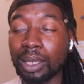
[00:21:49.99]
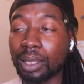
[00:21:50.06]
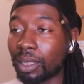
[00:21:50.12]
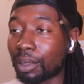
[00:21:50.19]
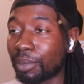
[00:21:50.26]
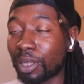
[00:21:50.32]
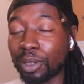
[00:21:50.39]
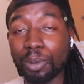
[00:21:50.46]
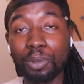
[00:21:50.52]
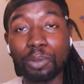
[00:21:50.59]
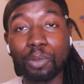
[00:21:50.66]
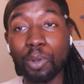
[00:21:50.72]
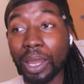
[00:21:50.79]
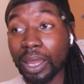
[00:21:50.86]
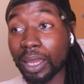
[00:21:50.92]
Let me know
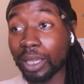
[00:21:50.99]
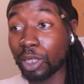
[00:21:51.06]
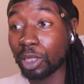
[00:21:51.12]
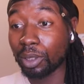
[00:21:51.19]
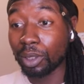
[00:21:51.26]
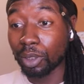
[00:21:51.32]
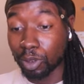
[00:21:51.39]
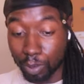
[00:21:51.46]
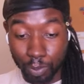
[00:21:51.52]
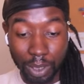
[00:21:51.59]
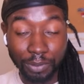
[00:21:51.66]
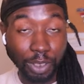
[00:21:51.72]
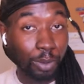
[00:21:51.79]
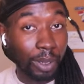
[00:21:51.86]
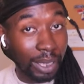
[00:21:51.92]
whether
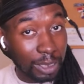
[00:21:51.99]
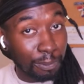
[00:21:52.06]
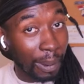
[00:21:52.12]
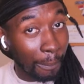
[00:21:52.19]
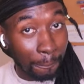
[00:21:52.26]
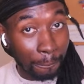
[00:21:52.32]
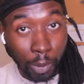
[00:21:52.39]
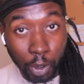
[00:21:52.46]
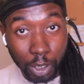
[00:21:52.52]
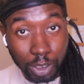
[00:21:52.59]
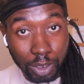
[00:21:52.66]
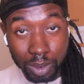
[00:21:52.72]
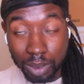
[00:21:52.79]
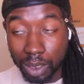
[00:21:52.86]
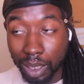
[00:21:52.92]
you expect
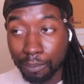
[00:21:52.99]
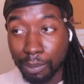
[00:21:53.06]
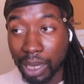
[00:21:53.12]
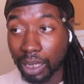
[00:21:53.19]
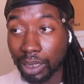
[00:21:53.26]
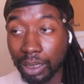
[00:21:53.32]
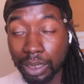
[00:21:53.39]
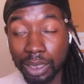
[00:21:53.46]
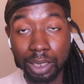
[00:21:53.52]
Boruto to come back in here,